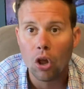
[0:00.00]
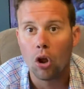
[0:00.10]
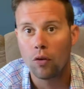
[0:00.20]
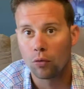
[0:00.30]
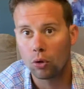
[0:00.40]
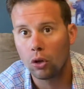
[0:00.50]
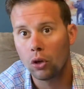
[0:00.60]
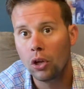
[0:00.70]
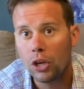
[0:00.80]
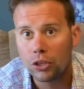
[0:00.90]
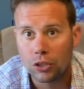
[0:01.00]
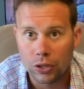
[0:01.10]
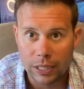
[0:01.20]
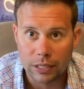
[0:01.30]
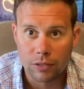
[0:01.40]
overall to
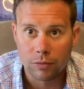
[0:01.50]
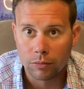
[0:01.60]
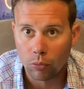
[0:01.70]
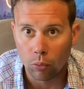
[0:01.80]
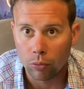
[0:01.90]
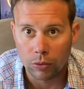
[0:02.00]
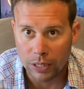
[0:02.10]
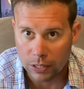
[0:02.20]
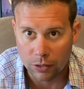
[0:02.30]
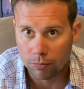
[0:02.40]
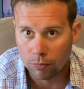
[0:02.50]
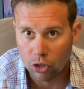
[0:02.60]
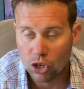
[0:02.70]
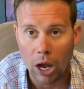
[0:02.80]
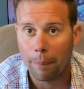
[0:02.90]
this this
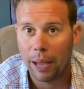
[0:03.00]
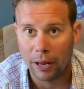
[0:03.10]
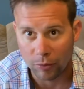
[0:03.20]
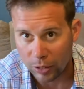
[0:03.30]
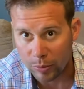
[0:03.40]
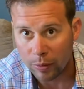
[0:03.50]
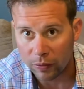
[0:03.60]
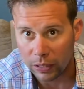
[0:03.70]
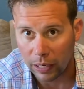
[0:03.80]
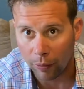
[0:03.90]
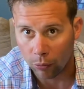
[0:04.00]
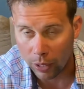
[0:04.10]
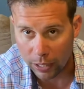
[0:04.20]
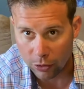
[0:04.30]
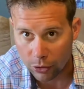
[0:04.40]
shot pattern that's moving down
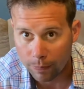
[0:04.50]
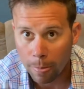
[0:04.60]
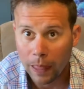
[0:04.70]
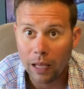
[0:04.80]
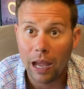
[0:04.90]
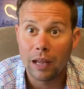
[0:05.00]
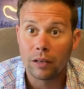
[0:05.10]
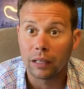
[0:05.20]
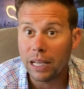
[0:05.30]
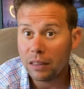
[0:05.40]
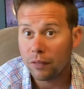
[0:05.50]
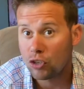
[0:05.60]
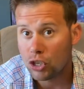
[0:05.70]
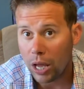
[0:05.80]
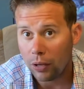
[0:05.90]
range. And length of
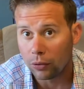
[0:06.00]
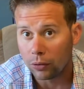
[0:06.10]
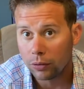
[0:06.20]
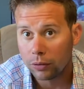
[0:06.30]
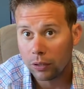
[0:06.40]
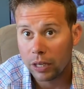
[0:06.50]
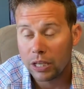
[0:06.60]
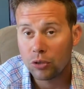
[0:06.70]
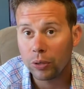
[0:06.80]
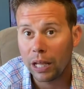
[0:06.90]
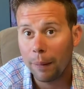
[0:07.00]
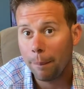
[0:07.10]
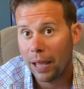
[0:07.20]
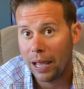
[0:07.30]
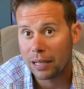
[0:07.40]
shell is going to
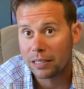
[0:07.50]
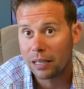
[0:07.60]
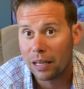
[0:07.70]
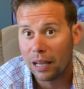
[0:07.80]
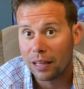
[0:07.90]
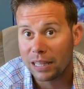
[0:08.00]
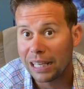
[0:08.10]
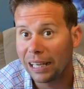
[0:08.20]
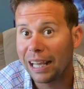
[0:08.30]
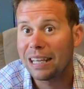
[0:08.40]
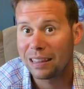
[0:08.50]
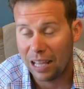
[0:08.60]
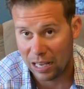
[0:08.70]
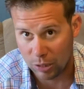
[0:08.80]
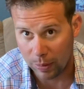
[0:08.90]
impact the length
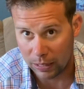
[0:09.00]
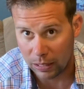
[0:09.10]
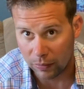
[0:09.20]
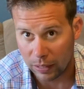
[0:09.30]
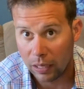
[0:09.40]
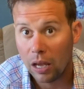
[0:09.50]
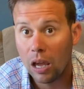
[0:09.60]
aspect of it.